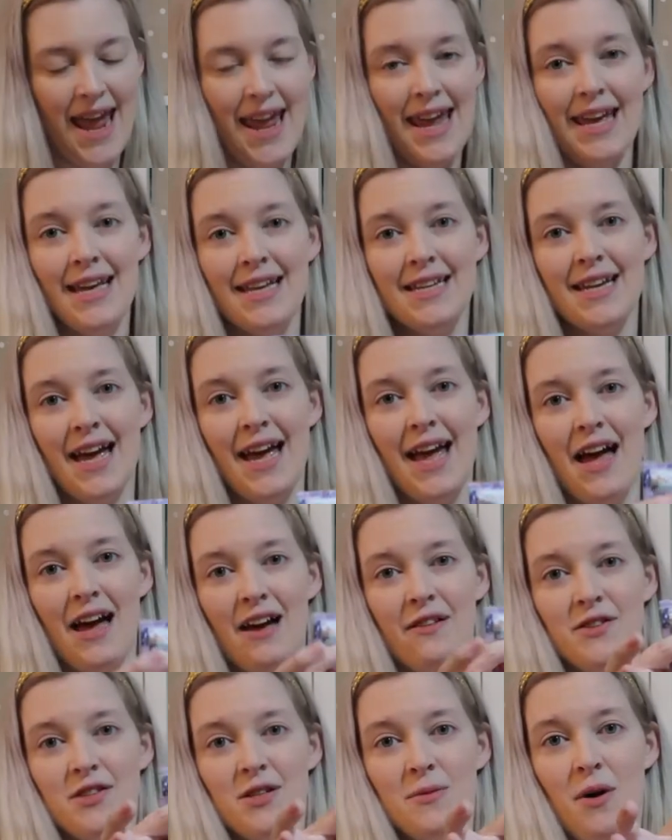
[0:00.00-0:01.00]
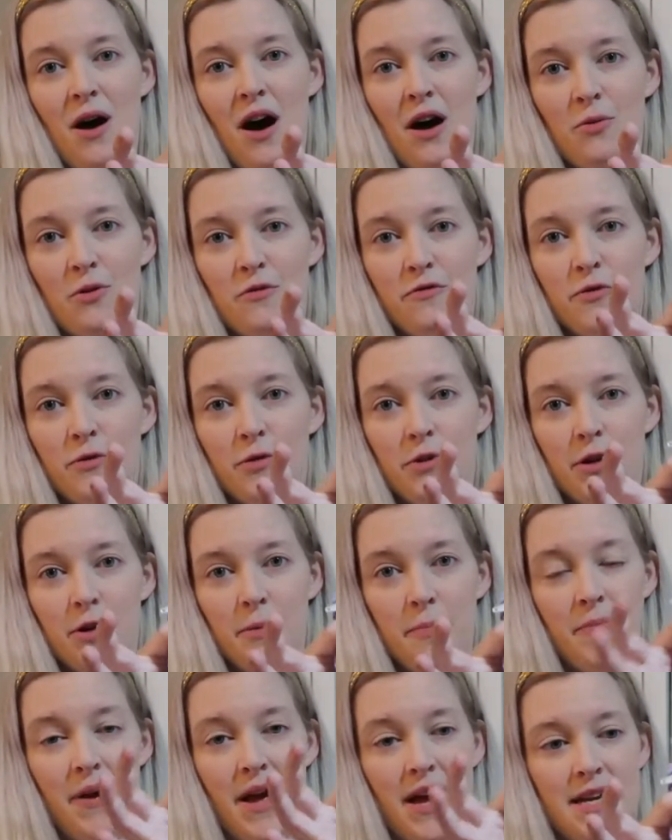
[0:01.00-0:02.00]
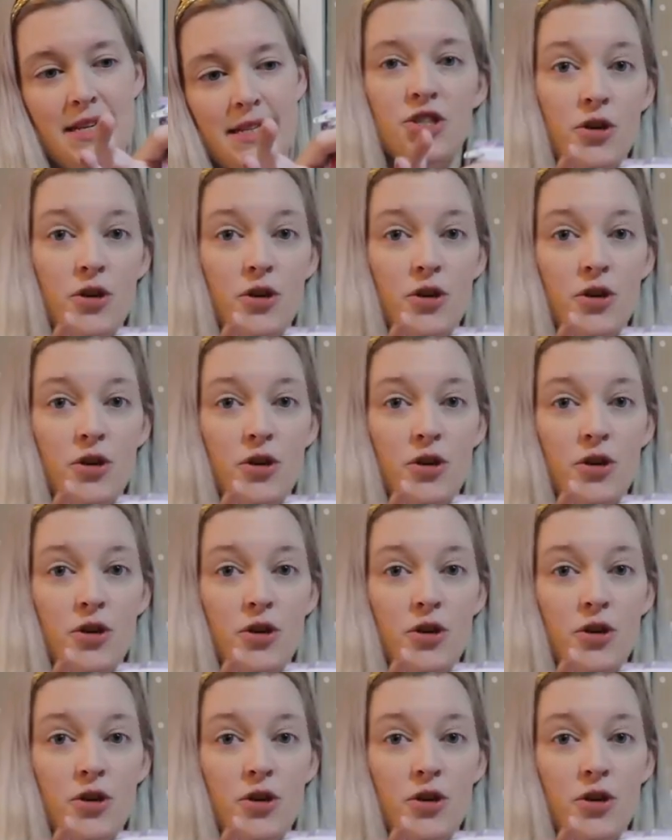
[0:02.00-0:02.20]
and I have some Aquaphor tape.